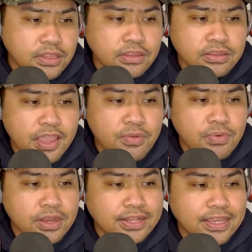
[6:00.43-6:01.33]
Day
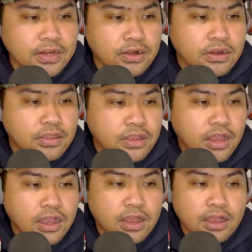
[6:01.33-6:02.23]
one leader,
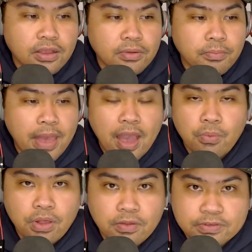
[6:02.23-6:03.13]
Matt
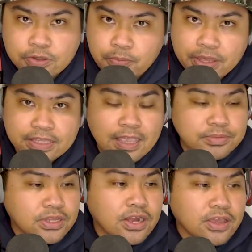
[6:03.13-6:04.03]
Wolff. So big name
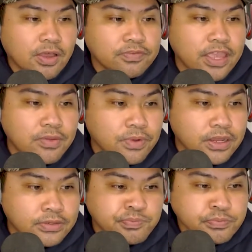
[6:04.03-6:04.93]
starting off day
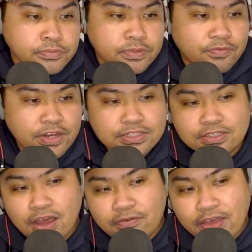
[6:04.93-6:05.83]
one.
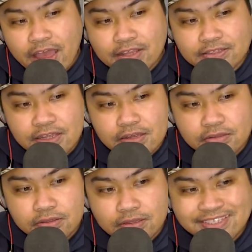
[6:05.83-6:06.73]
Finishes off at
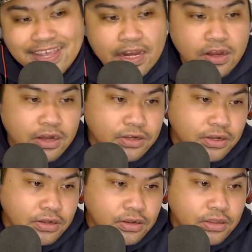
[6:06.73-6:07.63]
10
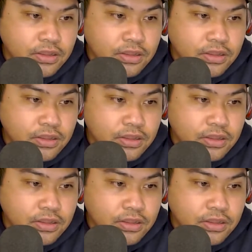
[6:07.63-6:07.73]
under.